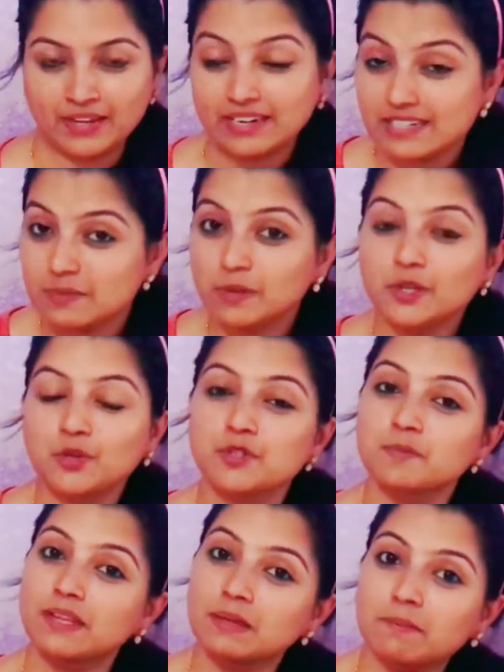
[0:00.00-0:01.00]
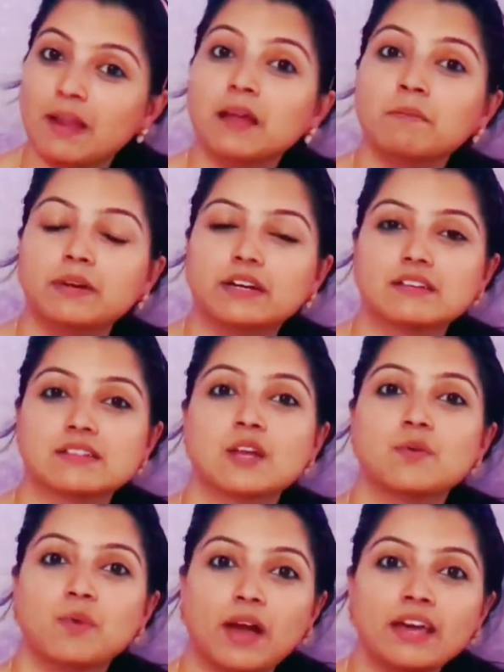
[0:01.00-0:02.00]
It has been used by the plant breeders.
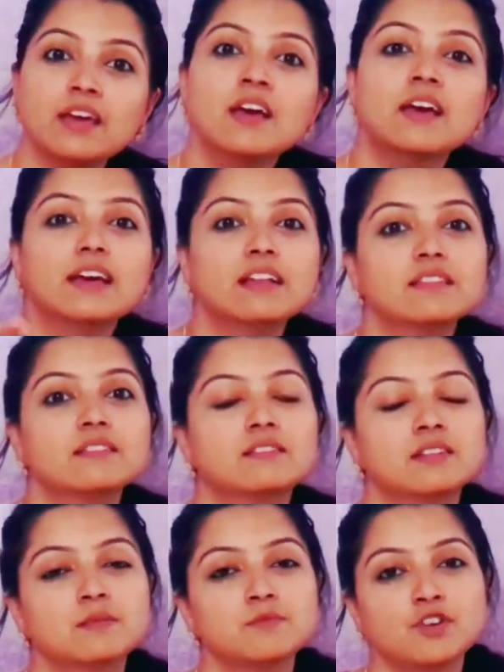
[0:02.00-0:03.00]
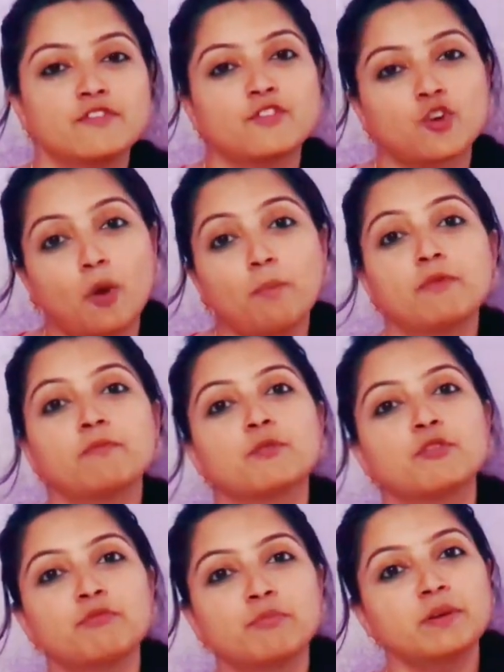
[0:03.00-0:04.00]
Now why? In terms of crop
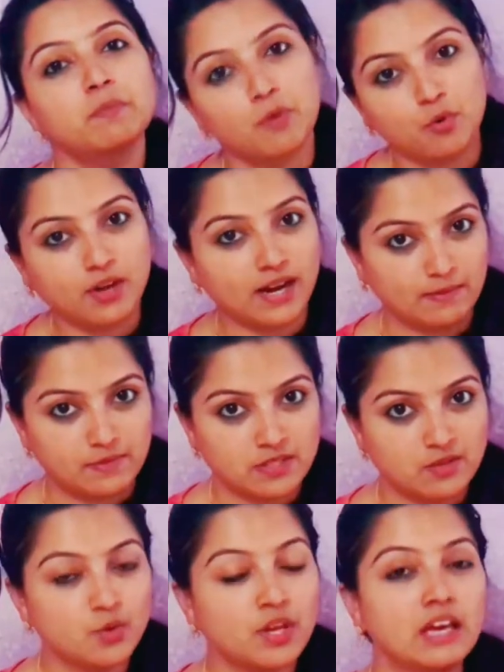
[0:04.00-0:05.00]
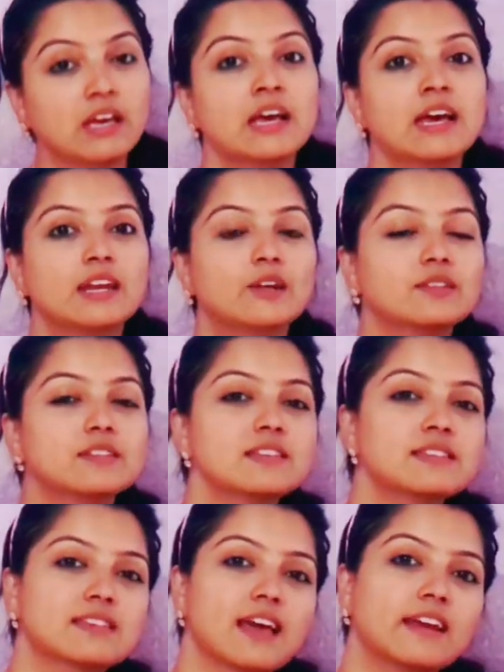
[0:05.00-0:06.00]
improvement programs. Okay, now this
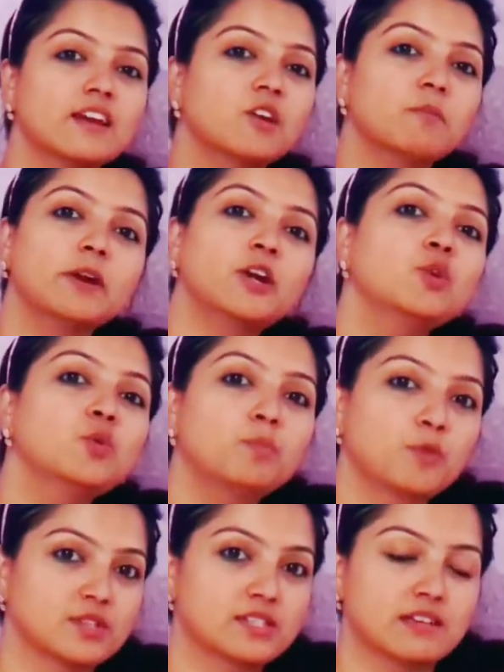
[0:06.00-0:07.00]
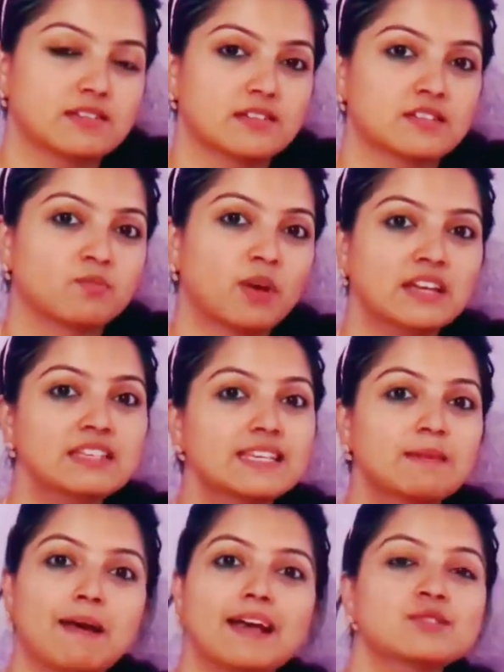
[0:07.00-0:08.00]
is carried out by two processes. One is
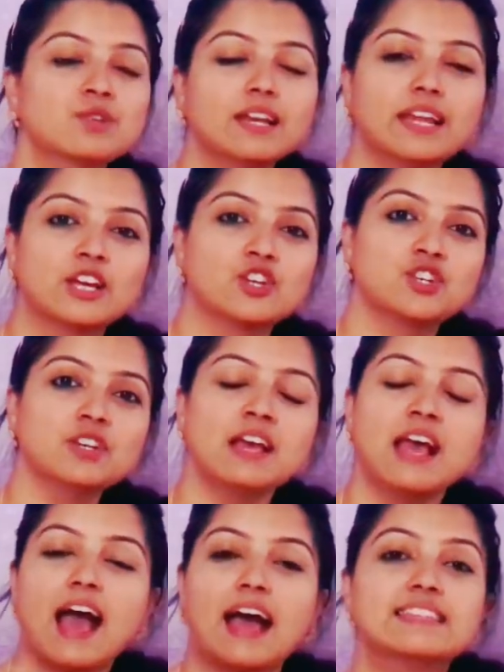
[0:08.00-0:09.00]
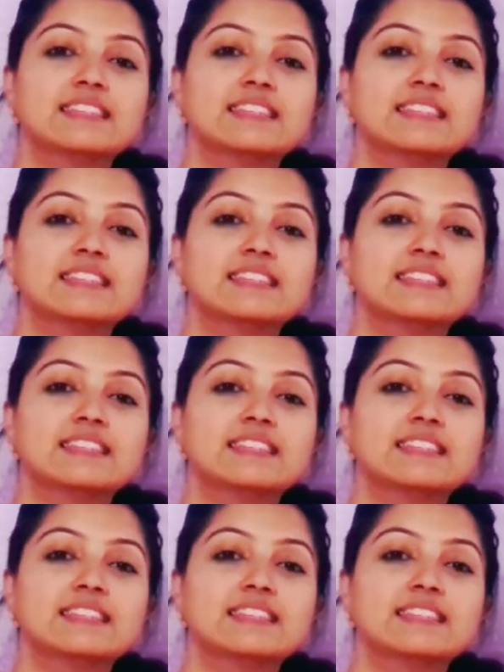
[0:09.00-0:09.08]
emasculation and